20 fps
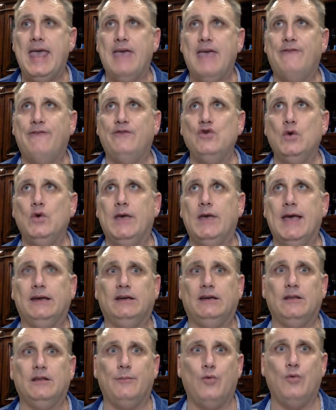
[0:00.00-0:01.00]
If you
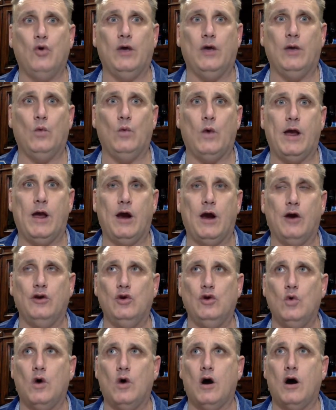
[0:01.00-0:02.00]
get to the point where
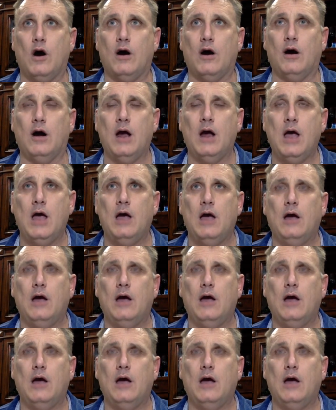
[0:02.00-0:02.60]
you are